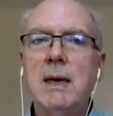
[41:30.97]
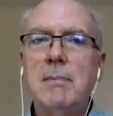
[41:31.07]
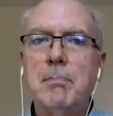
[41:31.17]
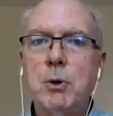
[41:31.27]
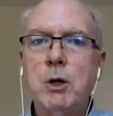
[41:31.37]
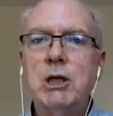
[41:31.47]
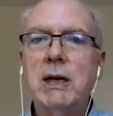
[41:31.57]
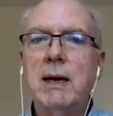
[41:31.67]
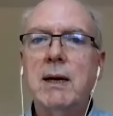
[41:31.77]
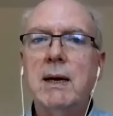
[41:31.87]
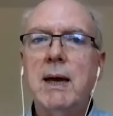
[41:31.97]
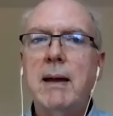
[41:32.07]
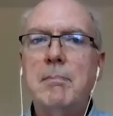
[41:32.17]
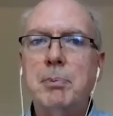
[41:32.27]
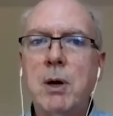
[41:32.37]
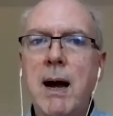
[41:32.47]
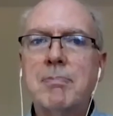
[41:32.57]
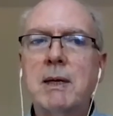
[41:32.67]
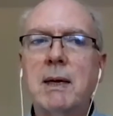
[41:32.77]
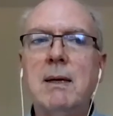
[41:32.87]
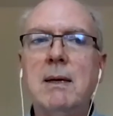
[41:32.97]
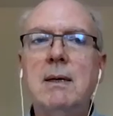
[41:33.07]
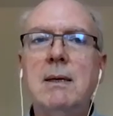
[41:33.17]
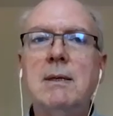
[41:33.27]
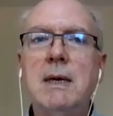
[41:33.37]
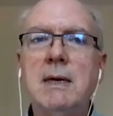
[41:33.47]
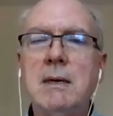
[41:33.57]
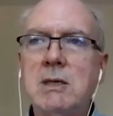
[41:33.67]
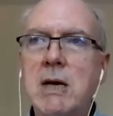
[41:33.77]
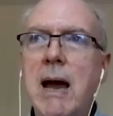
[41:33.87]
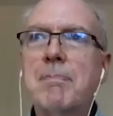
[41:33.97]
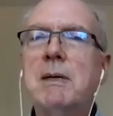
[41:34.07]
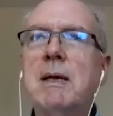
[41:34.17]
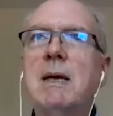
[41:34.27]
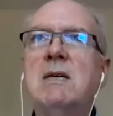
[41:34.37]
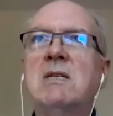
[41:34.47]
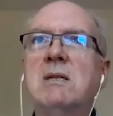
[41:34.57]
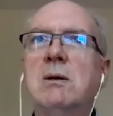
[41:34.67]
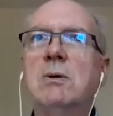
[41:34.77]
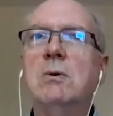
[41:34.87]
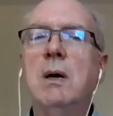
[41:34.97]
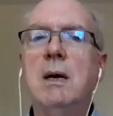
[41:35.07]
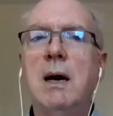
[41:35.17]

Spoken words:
in pushing and prompting the Japanese to